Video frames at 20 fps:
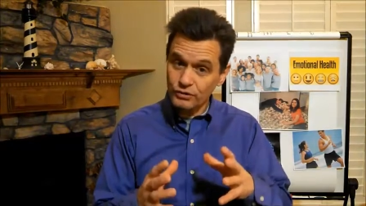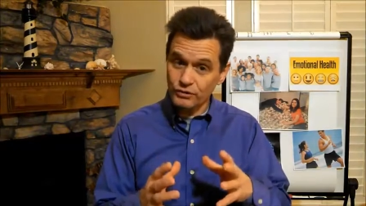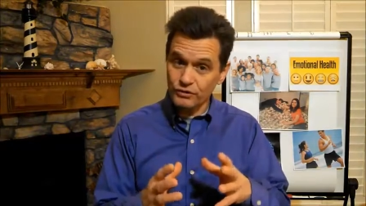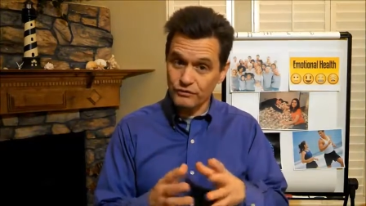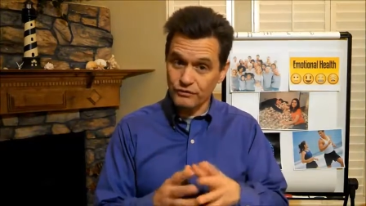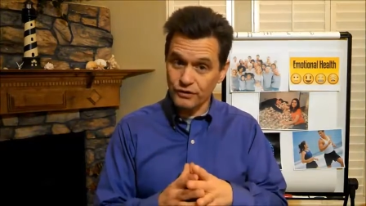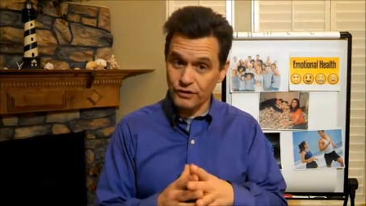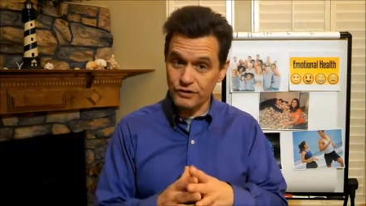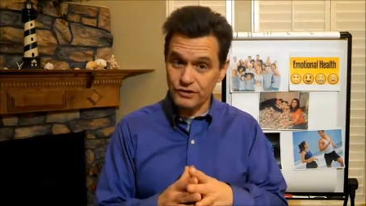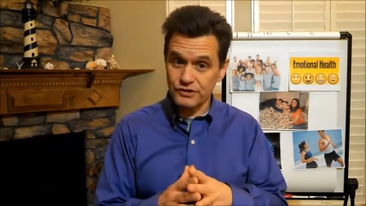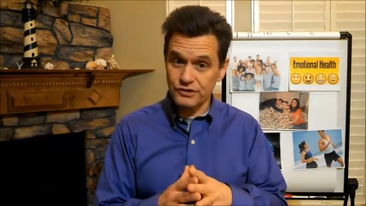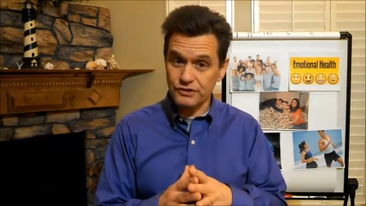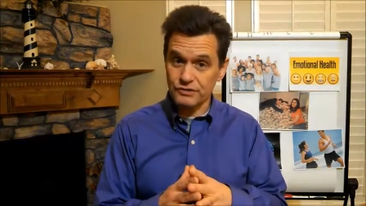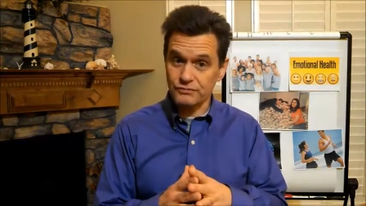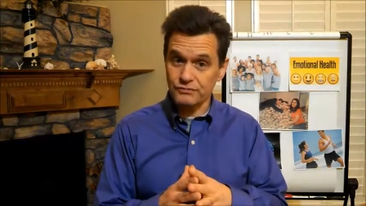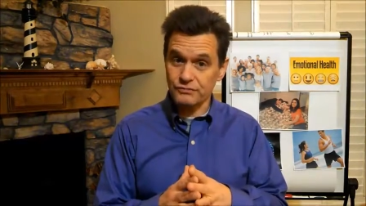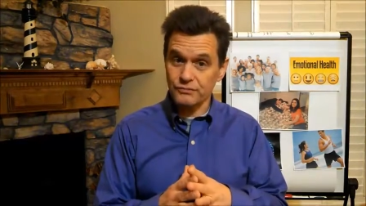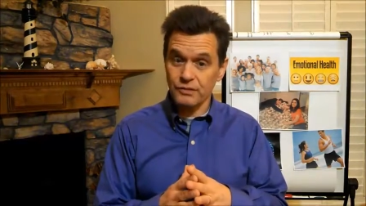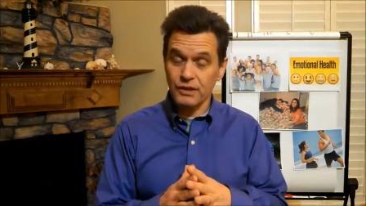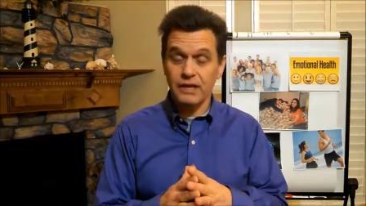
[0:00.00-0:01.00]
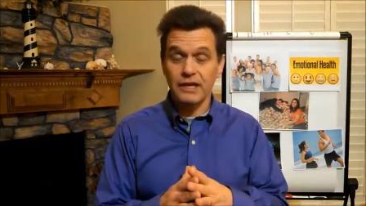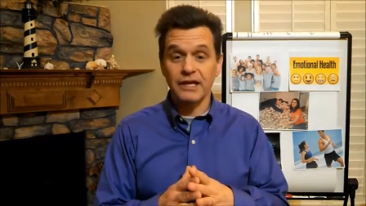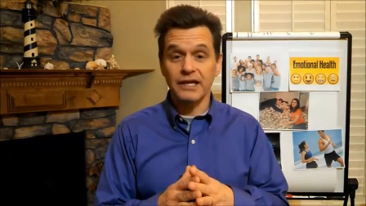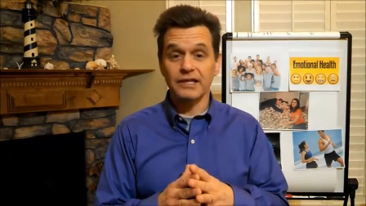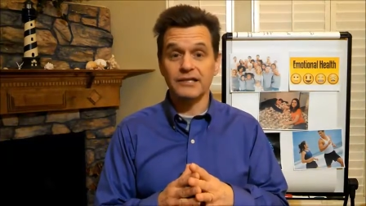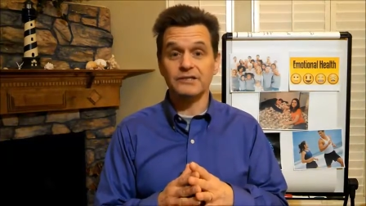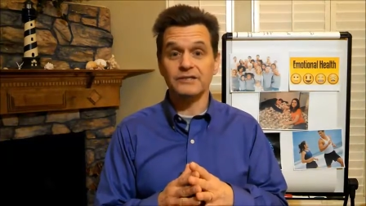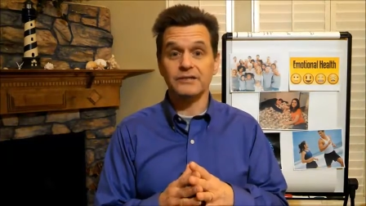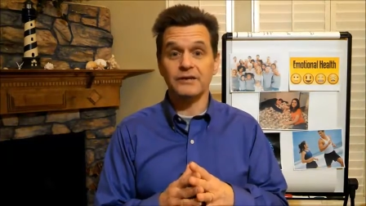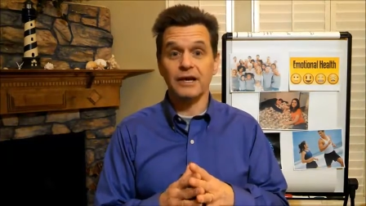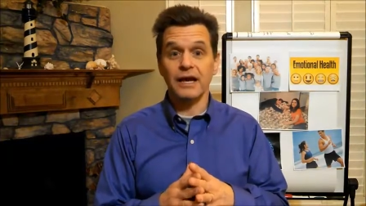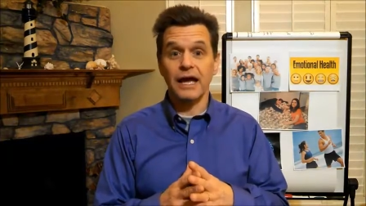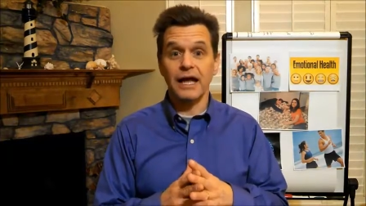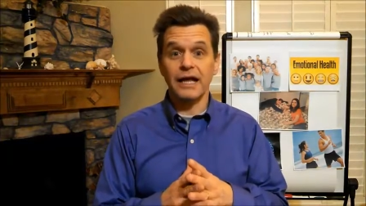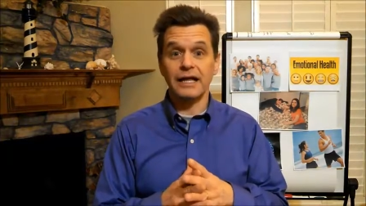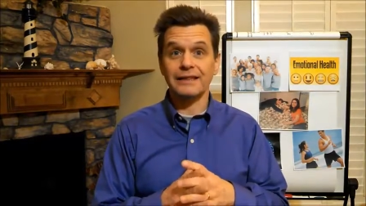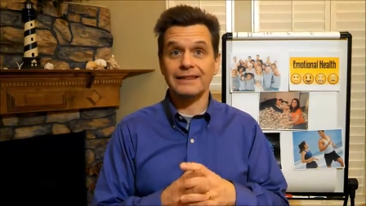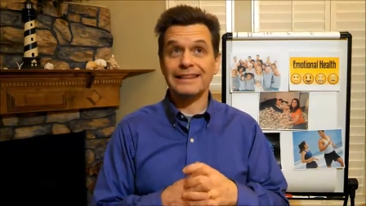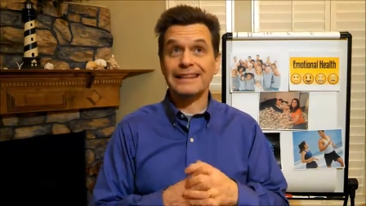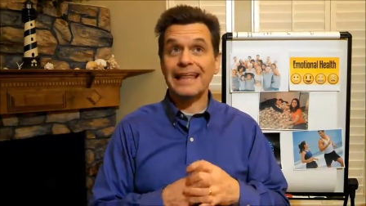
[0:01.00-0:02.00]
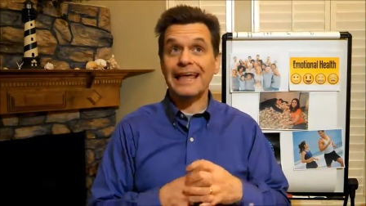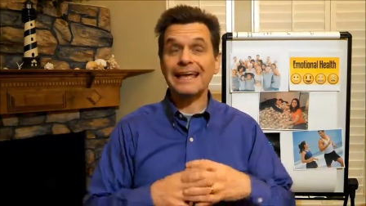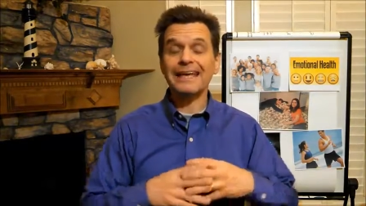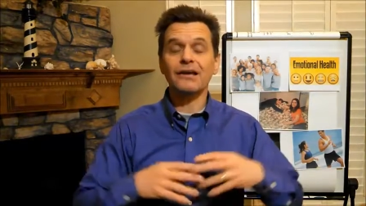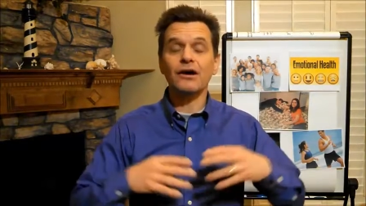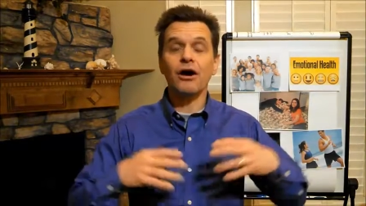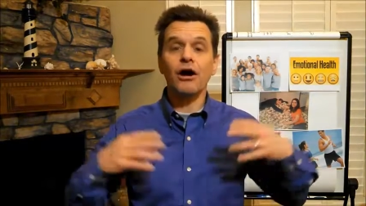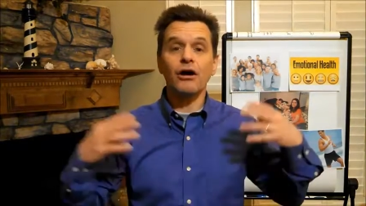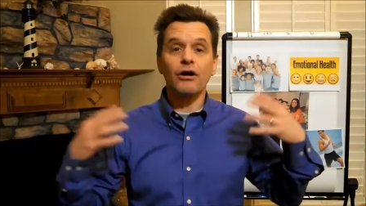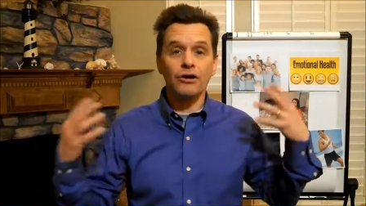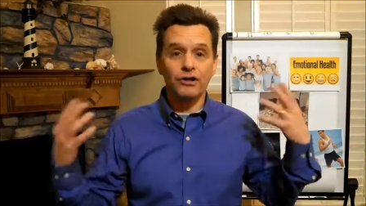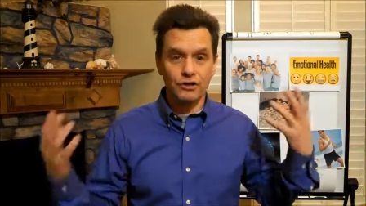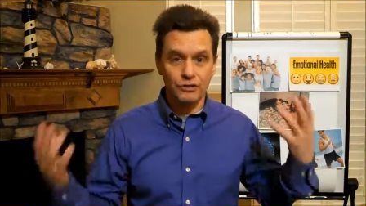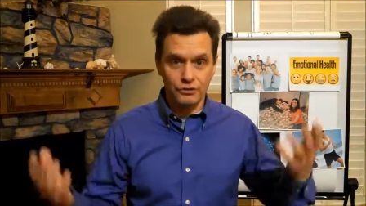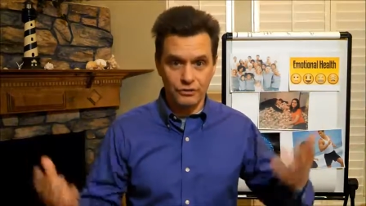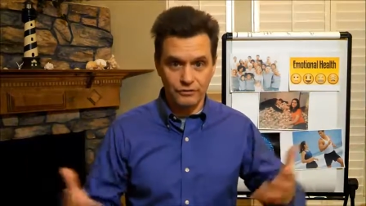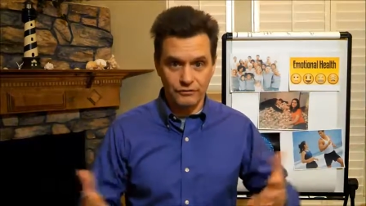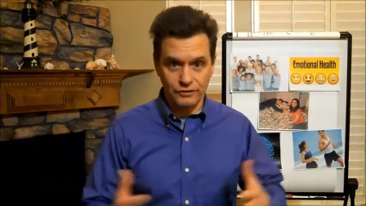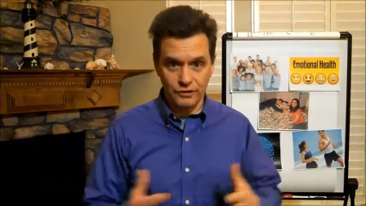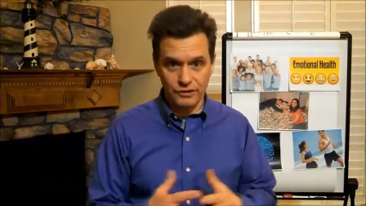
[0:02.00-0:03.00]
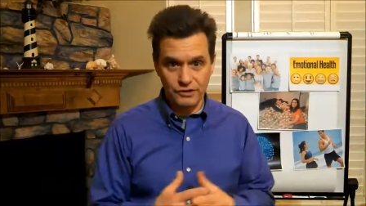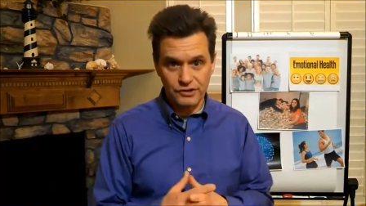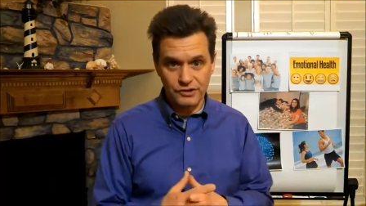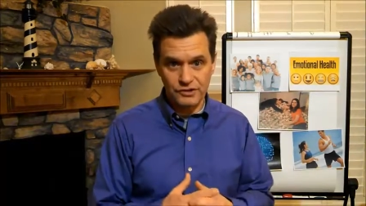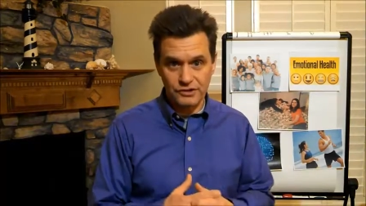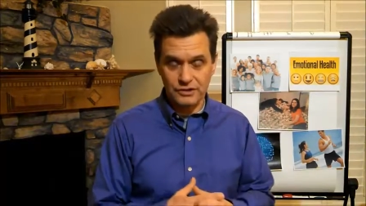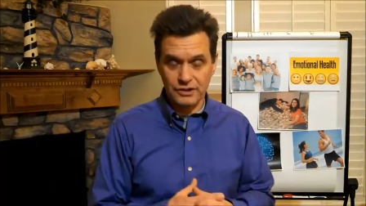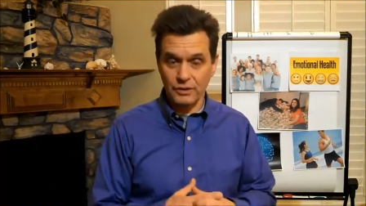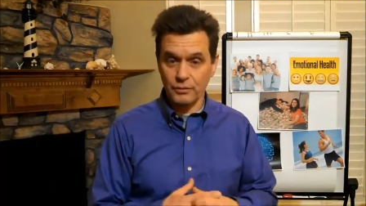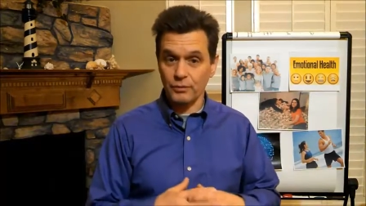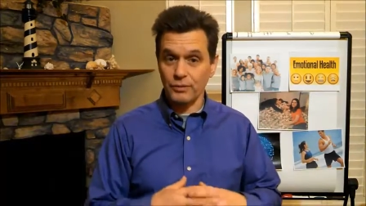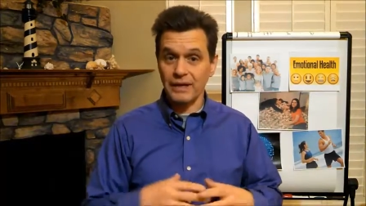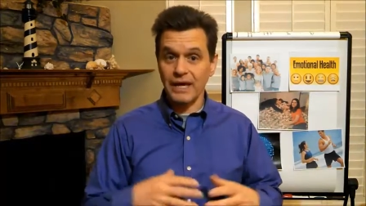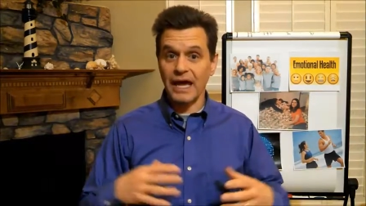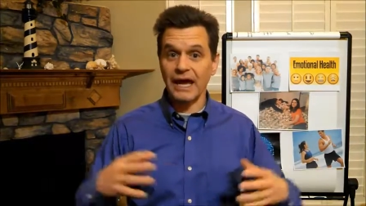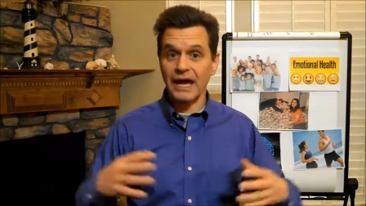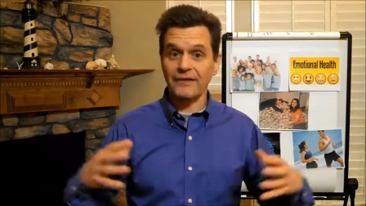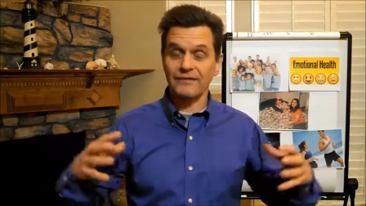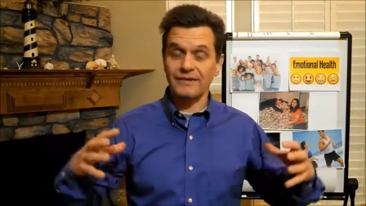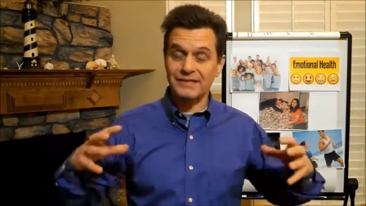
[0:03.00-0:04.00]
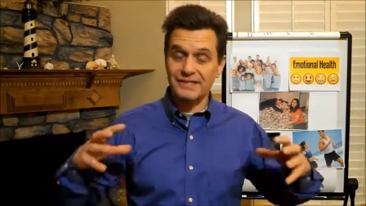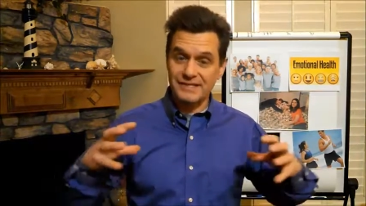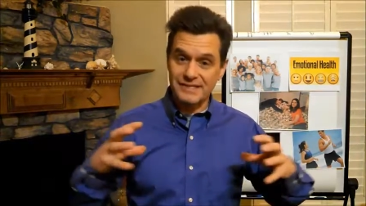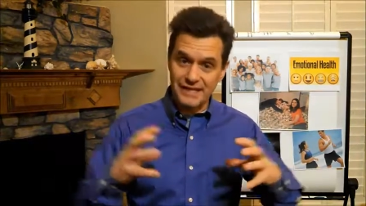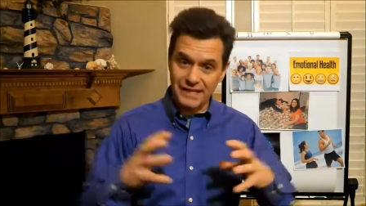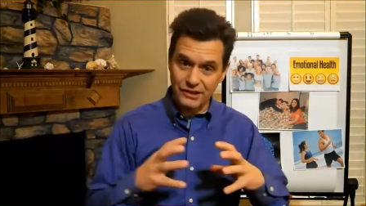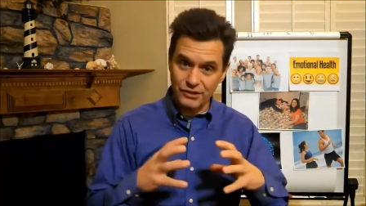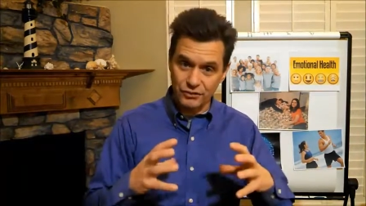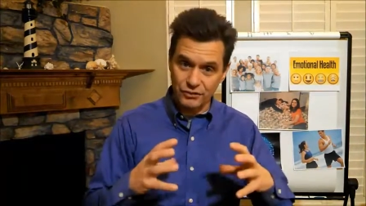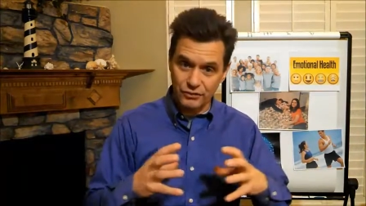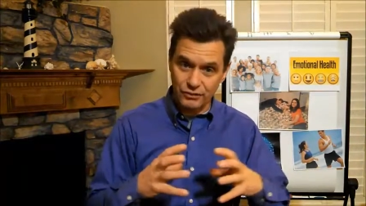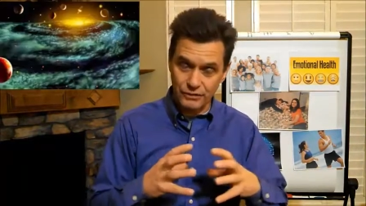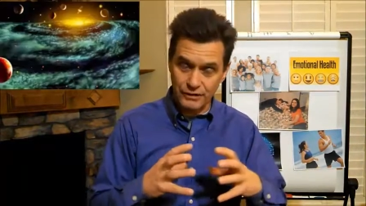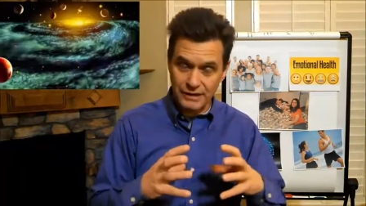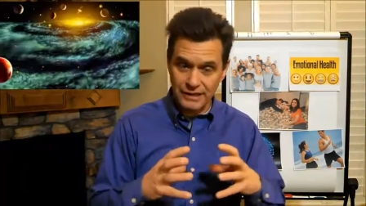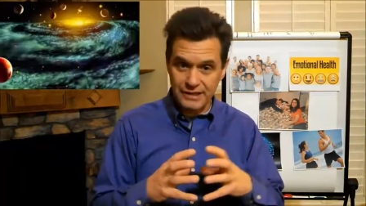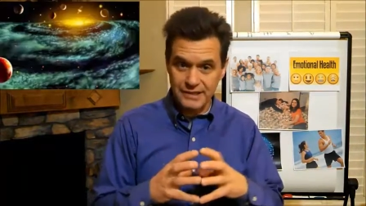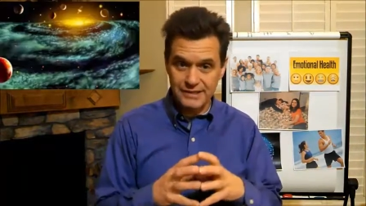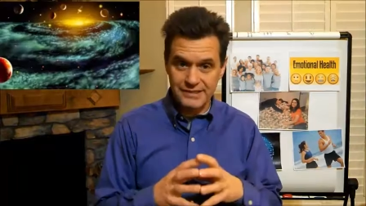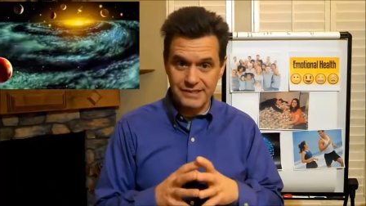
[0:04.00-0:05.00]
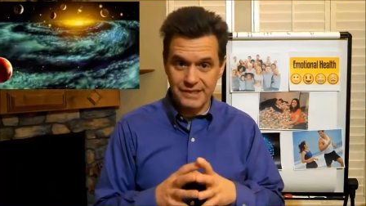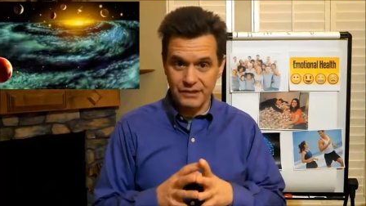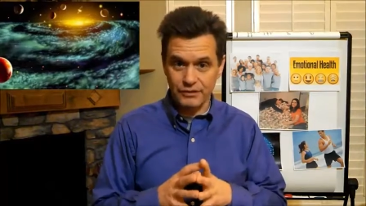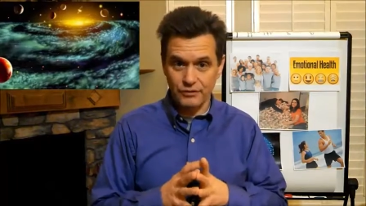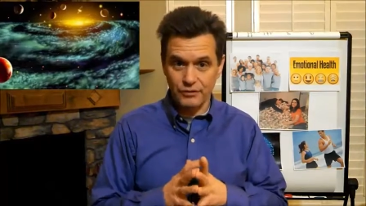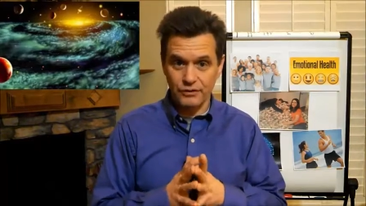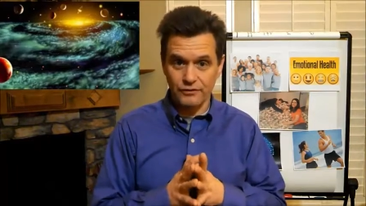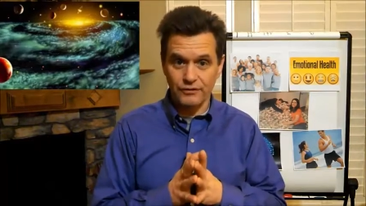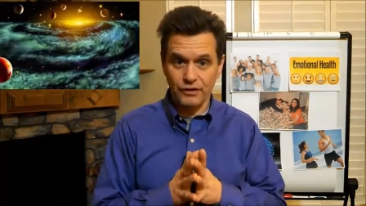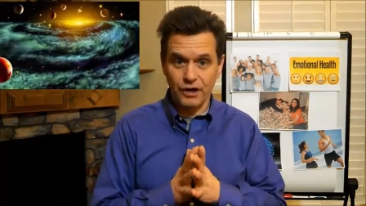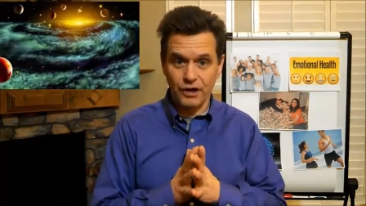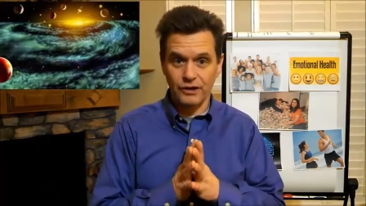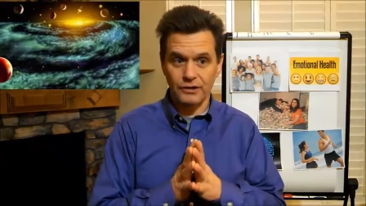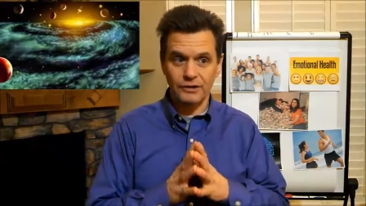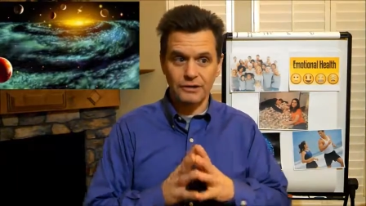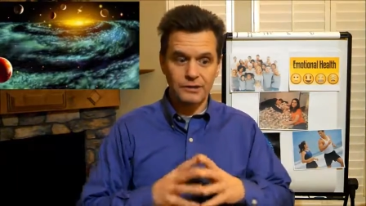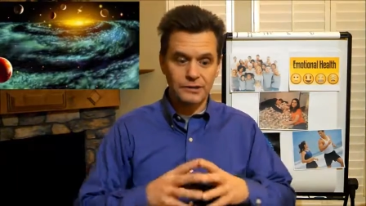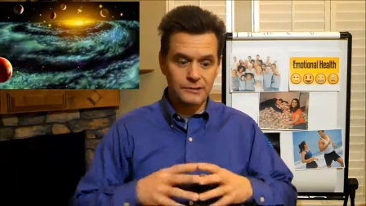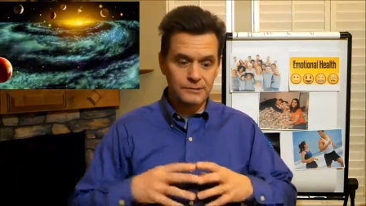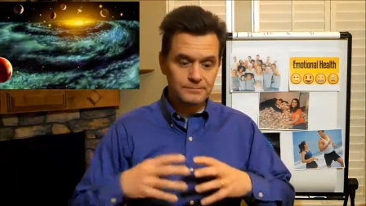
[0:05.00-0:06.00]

universe. It's like our universe that we have a center in the center of our